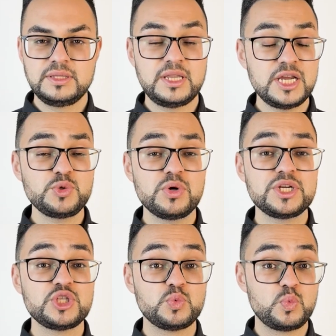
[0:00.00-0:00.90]
The next word
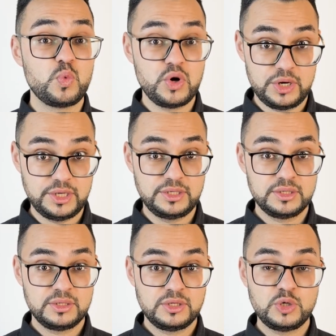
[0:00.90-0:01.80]
is would.
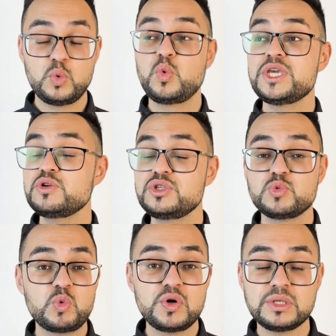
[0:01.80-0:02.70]
We use
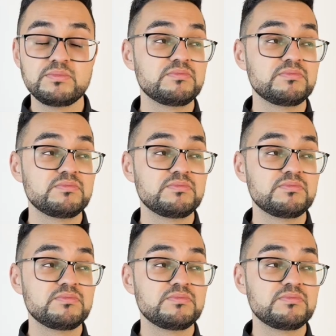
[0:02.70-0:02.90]
would